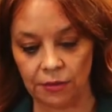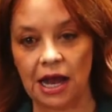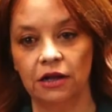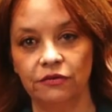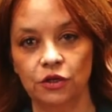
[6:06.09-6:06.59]

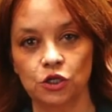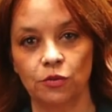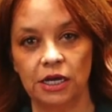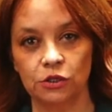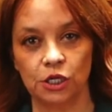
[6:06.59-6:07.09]
out of the
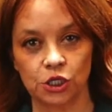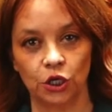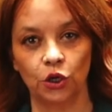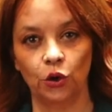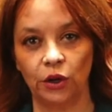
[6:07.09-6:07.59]
tomatoes that's
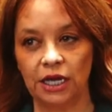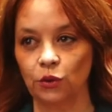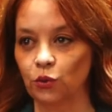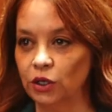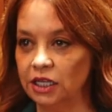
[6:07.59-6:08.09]
going to create a
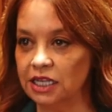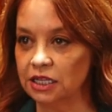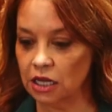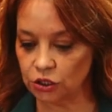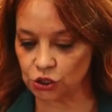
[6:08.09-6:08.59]
really
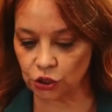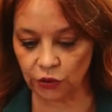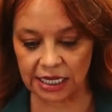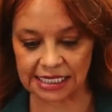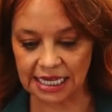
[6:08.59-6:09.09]

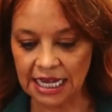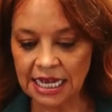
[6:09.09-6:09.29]
luxurious,